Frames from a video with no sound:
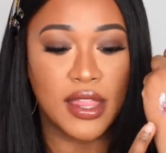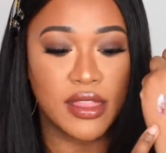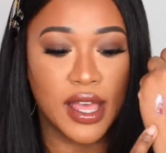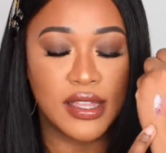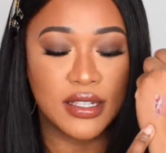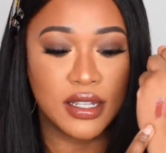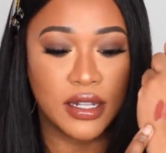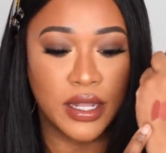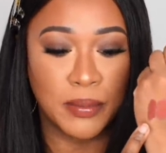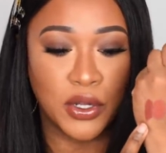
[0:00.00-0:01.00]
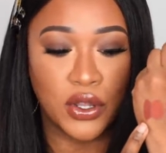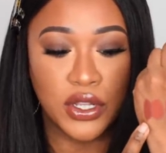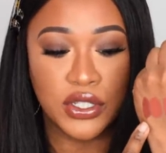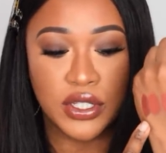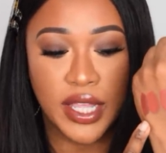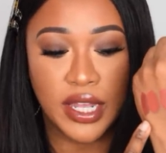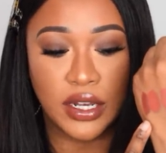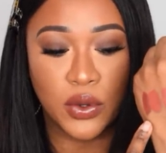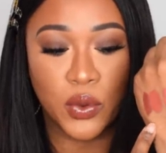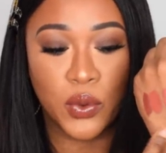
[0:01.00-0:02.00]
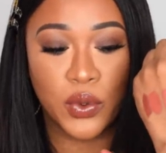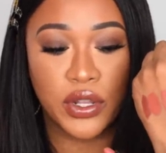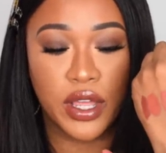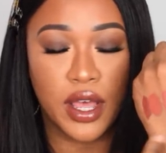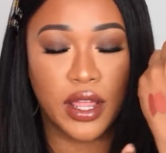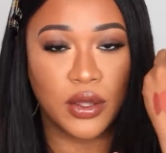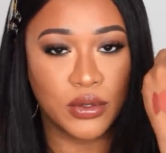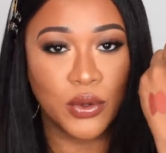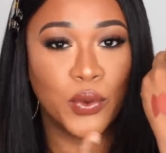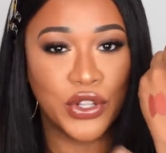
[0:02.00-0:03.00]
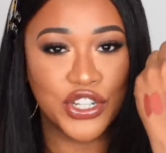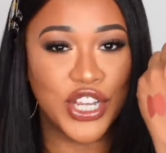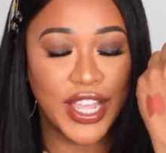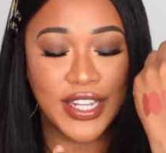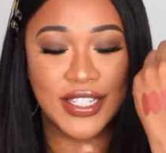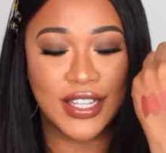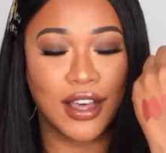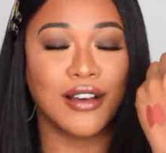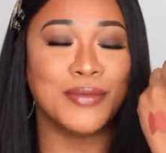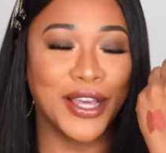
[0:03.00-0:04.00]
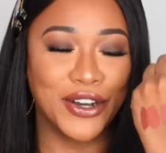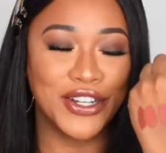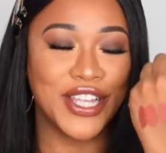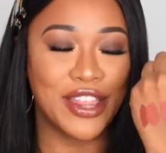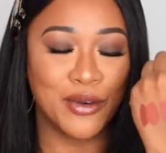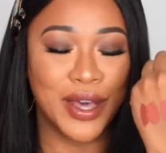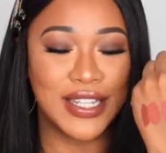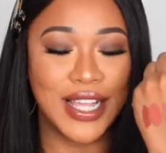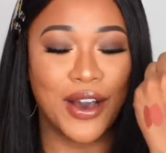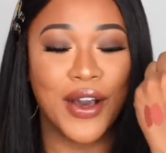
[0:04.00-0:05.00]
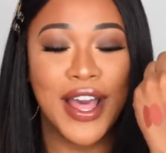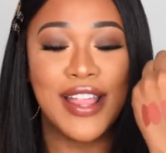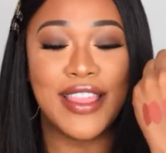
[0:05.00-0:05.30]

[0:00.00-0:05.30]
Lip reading: and that is the lip gloss in all the shades. Oh my gosh, get the words out.